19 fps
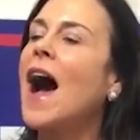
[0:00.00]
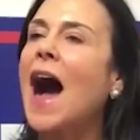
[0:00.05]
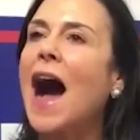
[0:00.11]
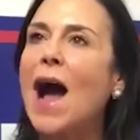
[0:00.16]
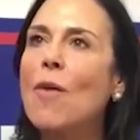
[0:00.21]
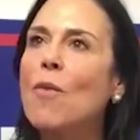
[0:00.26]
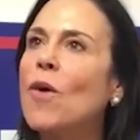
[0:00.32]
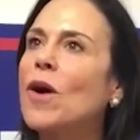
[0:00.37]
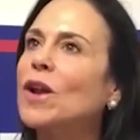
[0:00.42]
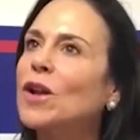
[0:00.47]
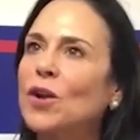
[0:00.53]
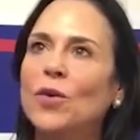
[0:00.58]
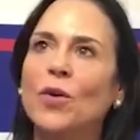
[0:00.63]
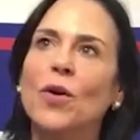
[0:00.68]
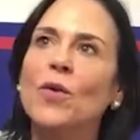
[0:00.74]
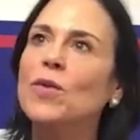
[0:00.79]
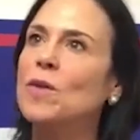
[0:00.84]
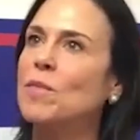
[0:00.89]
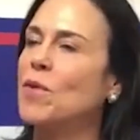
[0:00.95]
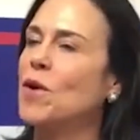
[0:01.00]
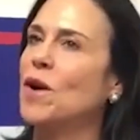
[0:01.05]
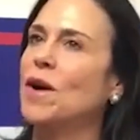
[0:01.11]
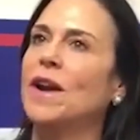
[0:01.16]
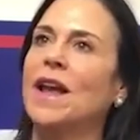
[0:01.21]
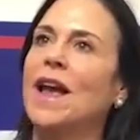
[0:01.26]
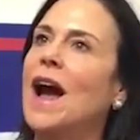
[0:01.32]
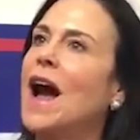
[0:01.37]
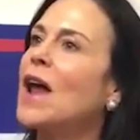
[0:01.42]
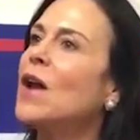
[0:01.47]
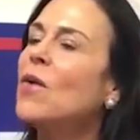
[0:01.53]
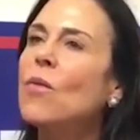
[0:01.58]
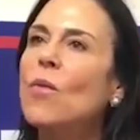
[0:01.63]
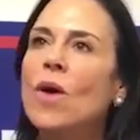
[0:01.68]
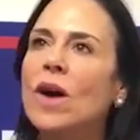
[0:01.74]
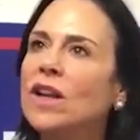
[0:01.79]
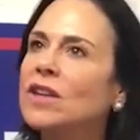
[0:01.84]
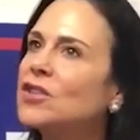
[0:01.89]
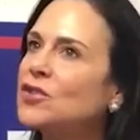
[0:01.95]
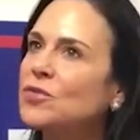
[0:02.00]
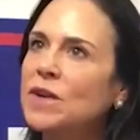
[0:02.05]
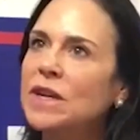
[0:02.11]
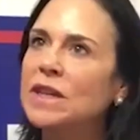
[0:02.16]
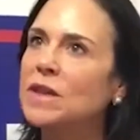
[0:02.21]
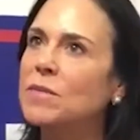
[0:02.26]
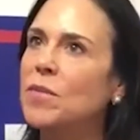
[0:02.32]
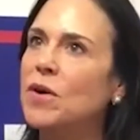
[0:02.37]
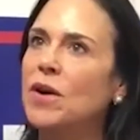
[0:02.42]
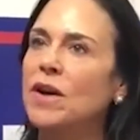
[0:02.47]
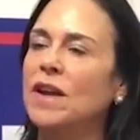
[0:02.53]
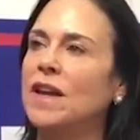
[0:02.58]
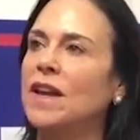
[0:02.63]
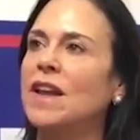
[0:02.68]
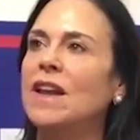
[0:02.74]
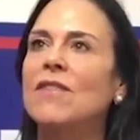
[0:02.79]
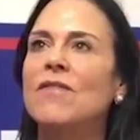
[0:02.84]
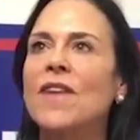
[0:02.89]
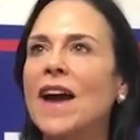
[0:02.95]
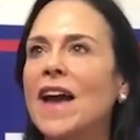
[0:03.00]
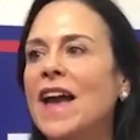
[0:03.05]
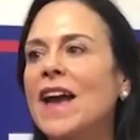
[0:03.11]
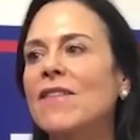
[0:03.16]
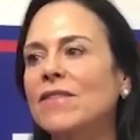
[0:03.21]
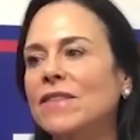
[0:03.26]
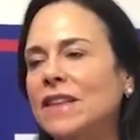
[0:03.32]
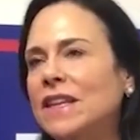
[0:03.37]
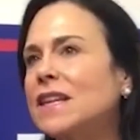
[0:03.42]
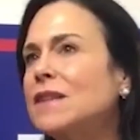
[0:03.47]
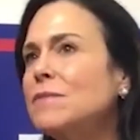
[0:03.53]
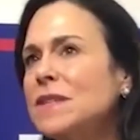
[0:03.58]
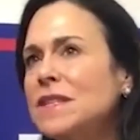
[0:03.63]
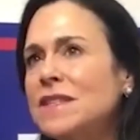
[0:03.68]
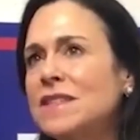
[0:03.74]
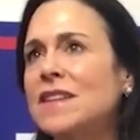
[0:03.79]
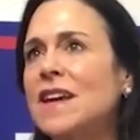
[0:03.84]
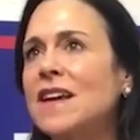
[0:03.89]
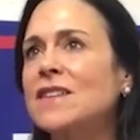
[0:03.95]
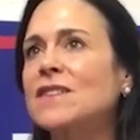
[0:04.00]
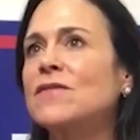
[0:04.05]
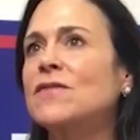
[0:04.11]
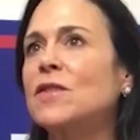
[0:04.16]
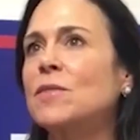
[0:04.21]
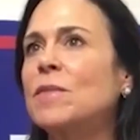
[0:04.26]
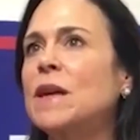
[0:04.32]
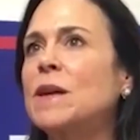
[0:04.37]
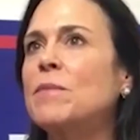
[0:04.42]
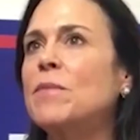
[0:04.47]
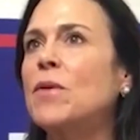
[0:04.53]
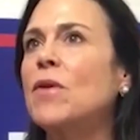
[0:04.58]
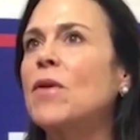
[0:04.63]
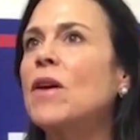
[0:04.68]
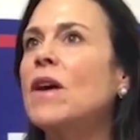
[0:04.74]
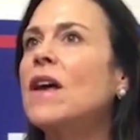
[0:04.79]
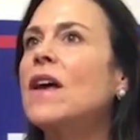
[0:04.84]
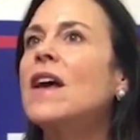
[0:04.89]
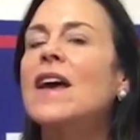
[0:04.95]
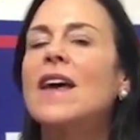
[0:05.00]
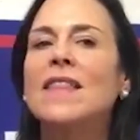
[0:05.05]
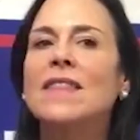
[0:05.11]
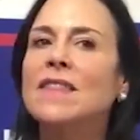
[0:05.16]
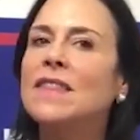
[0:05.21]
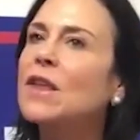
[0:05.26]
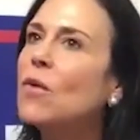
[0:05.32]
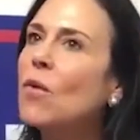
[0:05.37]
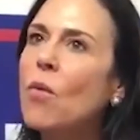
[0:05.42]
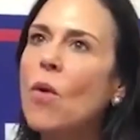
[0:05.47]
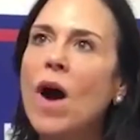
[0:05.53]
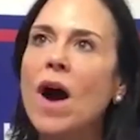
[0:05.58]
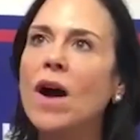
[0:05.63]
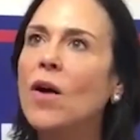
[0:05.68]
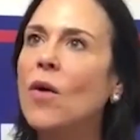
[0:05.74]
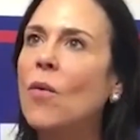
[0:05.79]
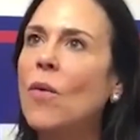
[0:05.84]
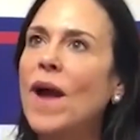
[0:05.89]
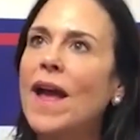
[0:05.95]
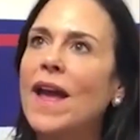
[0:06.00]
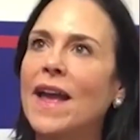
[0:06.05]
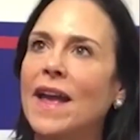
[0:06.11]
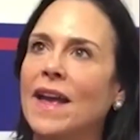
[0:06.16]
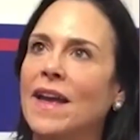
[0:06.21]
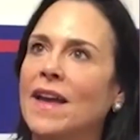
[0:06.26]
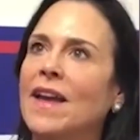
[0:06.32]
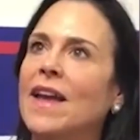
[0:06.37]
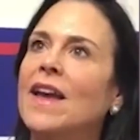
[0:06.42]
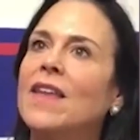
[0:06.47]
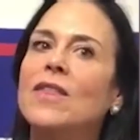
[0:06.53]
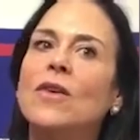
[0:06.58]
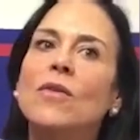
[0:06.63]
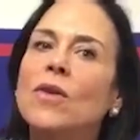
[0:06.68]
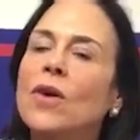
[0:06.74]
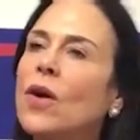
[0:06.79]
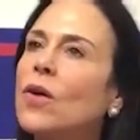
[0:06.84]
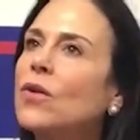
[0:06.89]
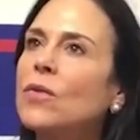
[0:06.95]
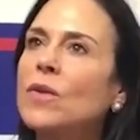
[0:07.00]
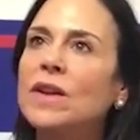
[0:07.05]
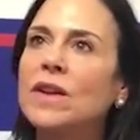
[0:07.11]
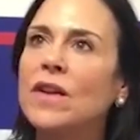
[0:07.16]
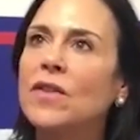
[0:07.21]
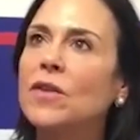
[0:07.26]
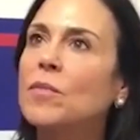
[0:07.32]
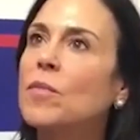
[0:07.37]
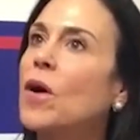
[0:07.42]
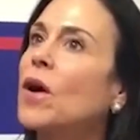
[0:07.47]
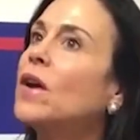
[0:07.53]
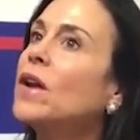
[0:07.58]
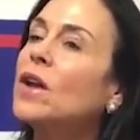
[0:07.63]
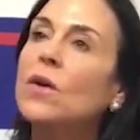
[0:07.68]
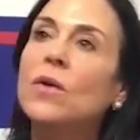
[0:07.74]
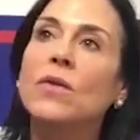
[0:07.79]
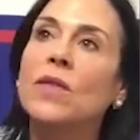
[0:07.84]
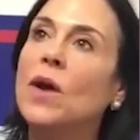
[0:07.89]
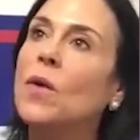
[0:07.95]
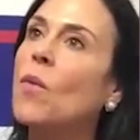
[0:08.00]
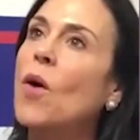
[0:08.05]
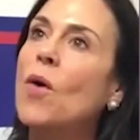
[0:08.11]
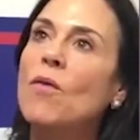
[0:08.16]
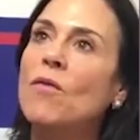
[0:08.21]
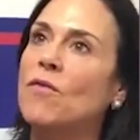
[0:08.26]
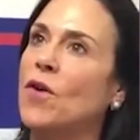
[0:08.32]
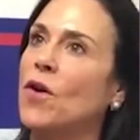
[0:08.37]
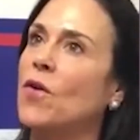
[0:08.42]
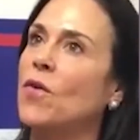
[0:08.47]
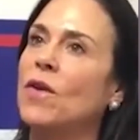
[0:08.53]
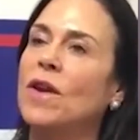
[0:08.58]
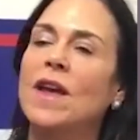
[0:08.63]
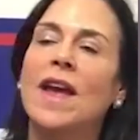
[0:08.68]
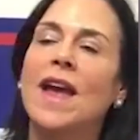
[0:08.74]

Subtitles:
I want to grow the party. I don't want to shrink the party. And if I have litmus tests for people, they'll walk away. They'll go to another party or they won't vote.